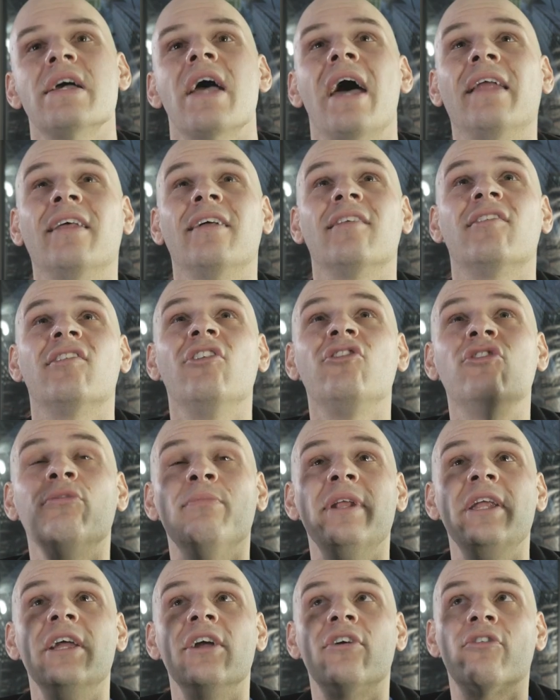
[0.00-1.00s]
And that social
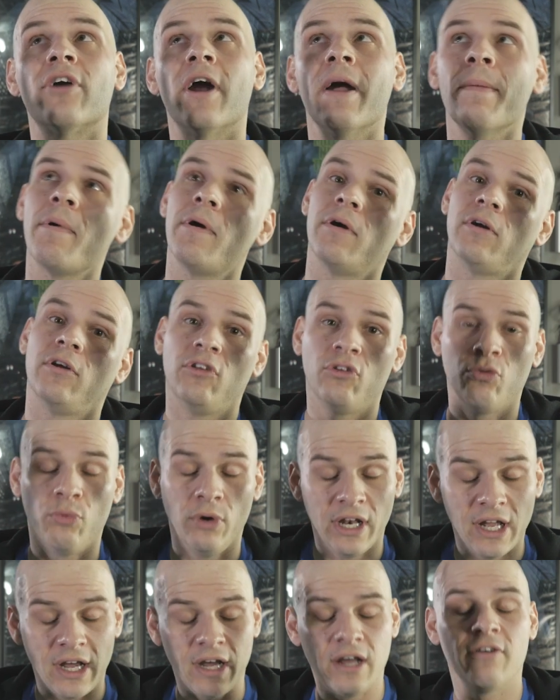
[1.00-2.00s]
media crap,
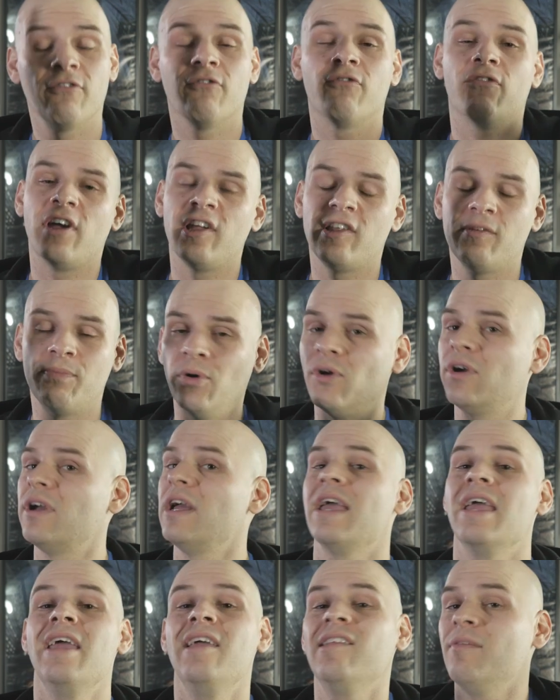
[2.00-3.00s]
Twitter, Facebook,
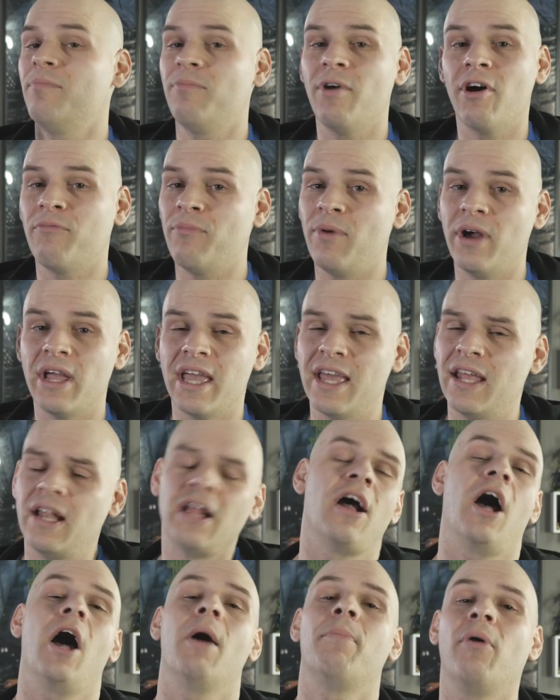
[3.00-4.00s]
is above my head.
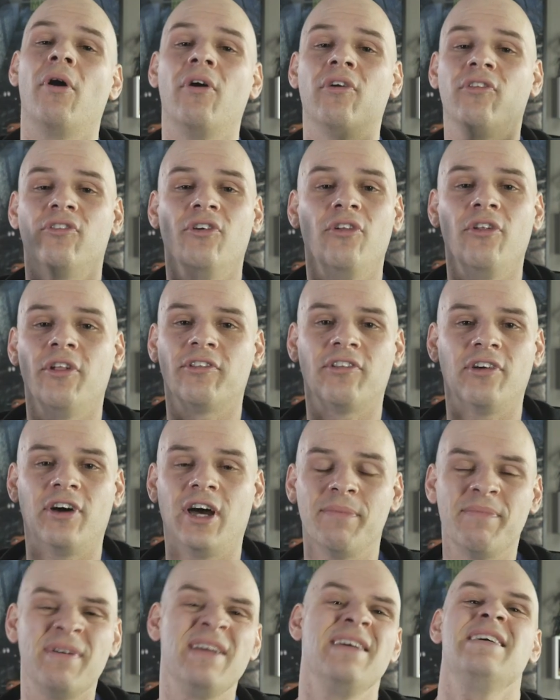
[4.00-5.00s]
I post all the
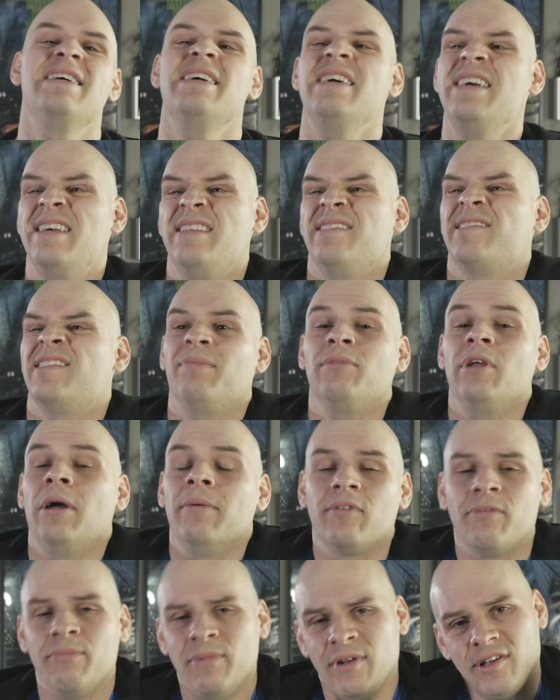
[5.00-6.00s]
time and
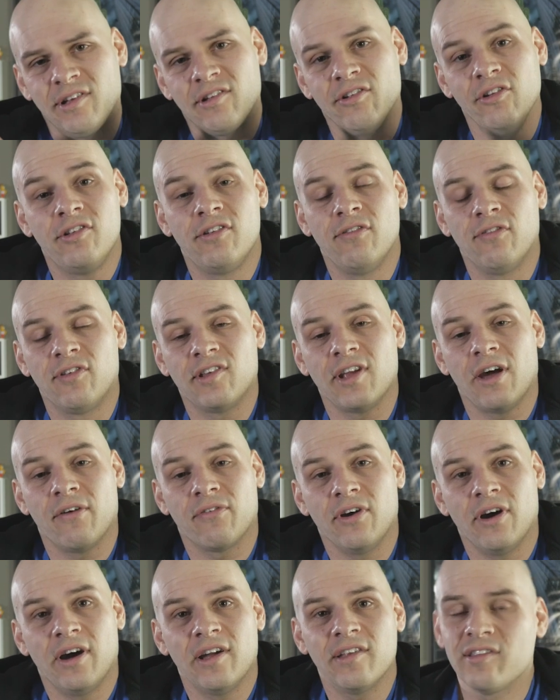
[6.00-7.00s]
sometimes some exclusive stuff,
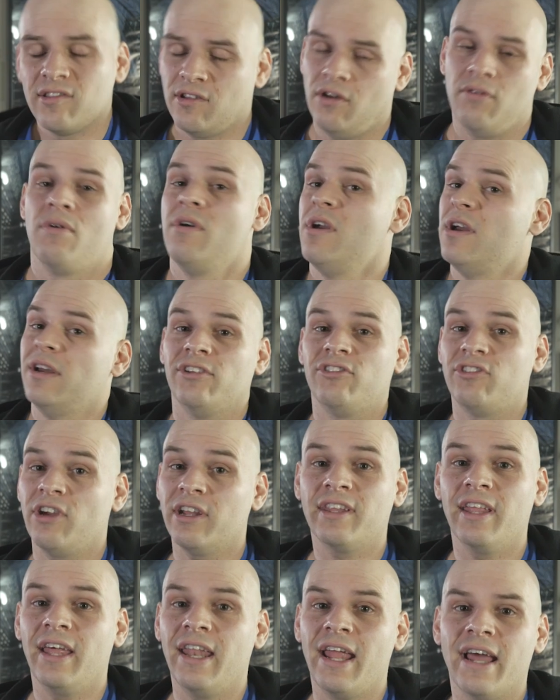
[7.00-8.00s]
guys. So
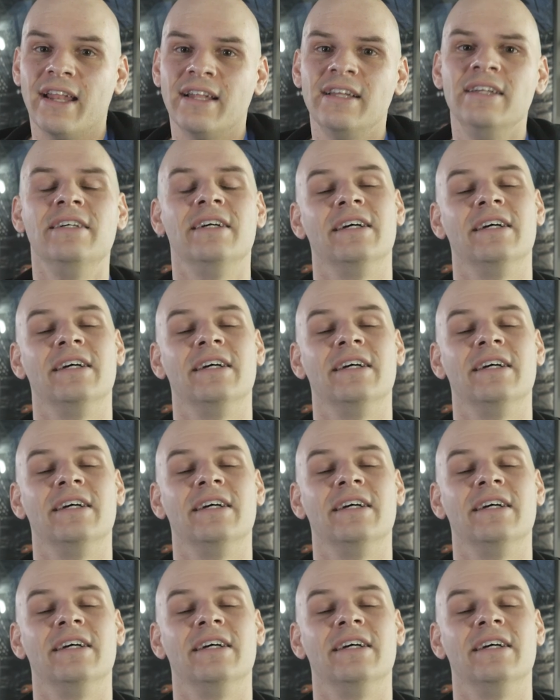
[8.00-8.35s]
check that out.